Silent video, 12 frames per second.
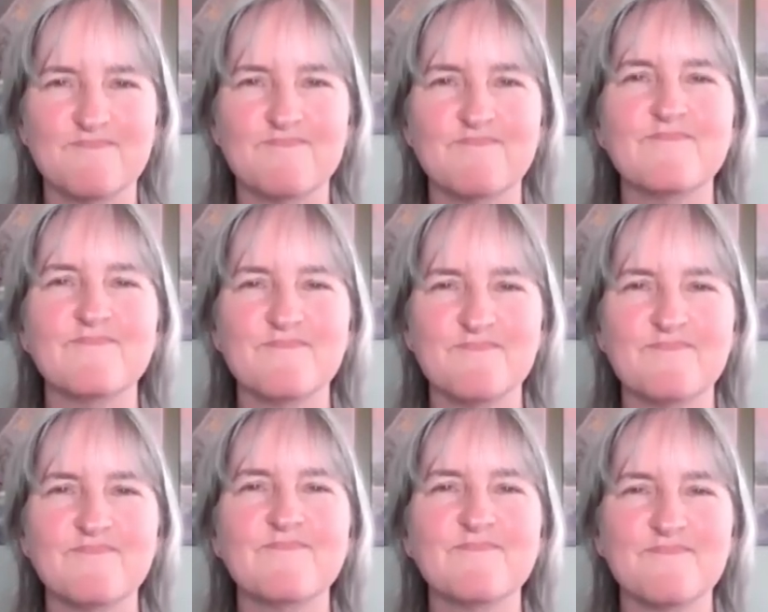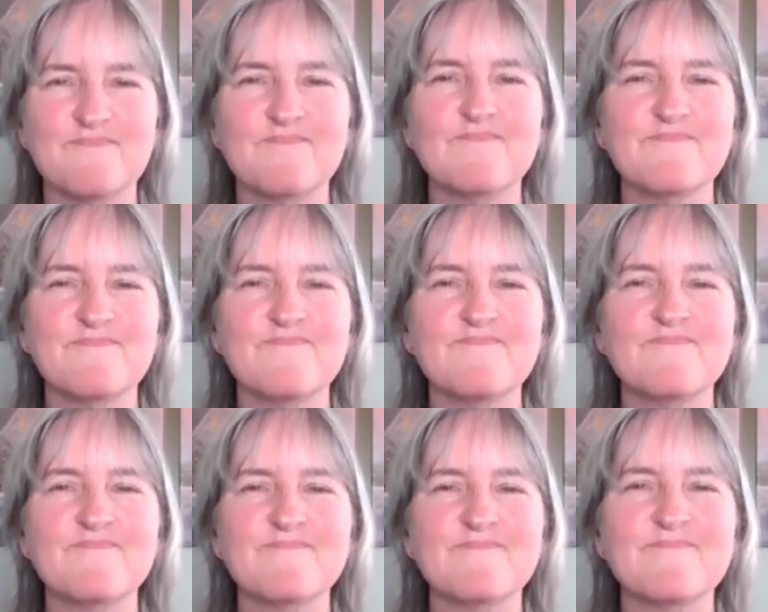
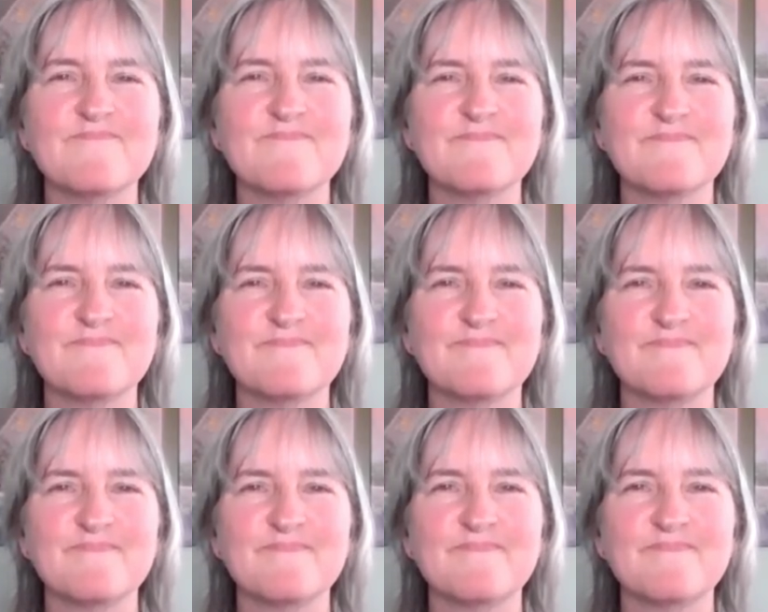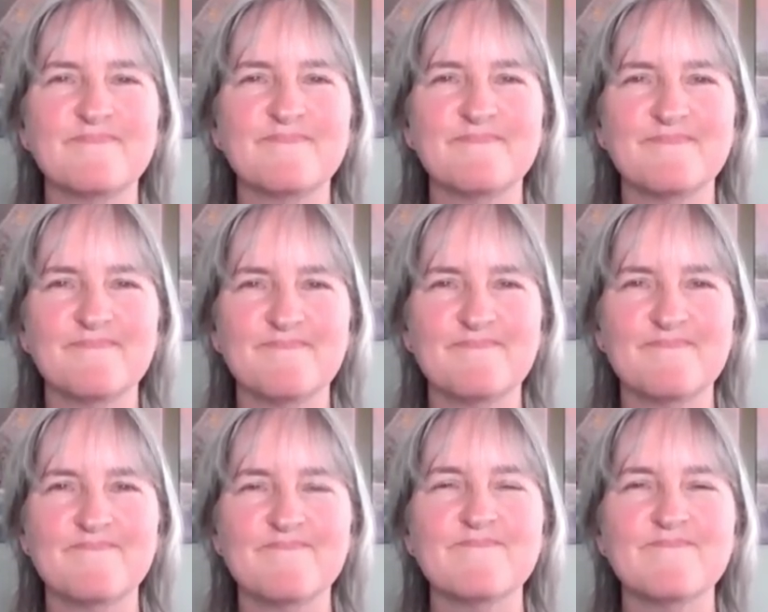
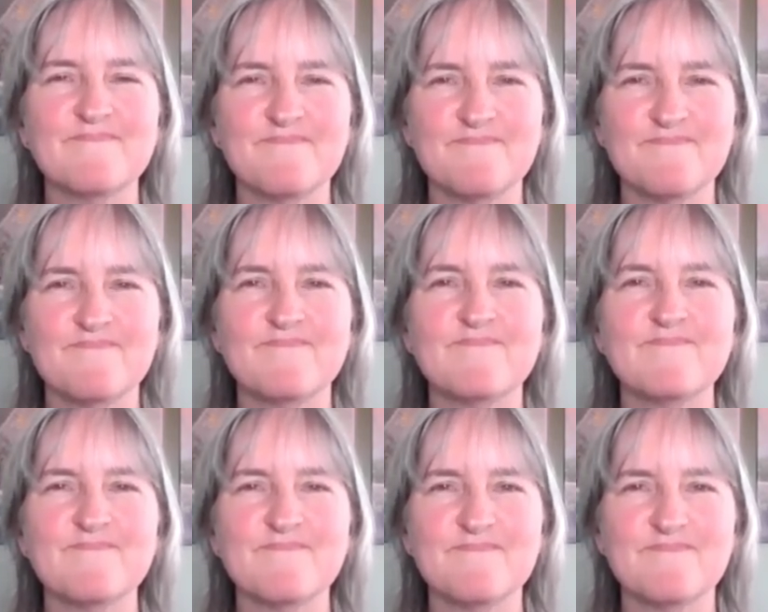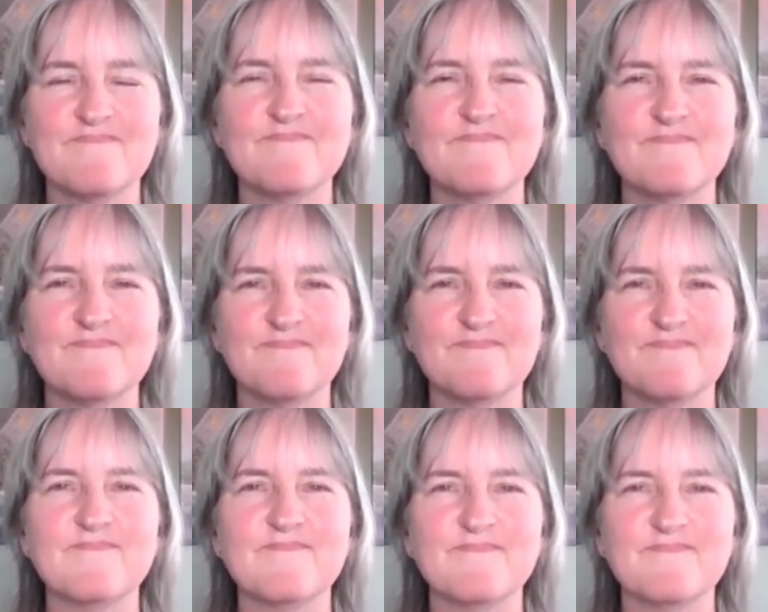
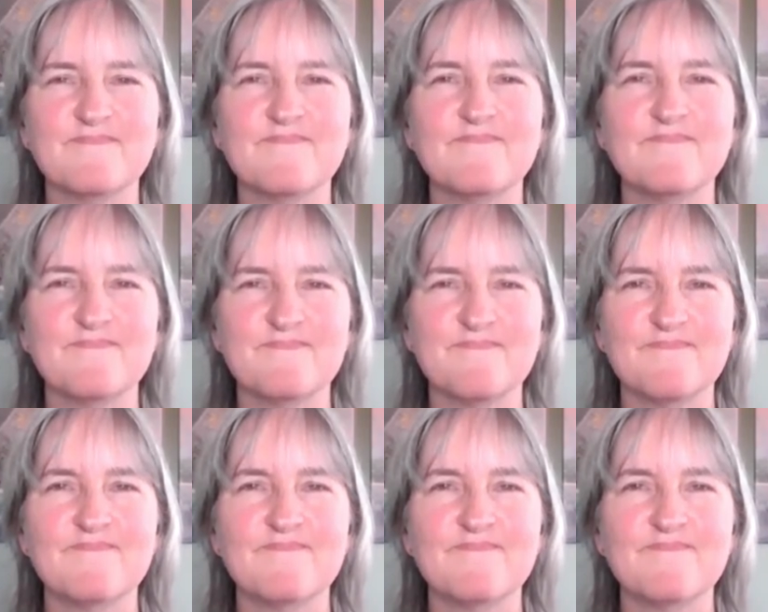No words are spoken by the person on screen.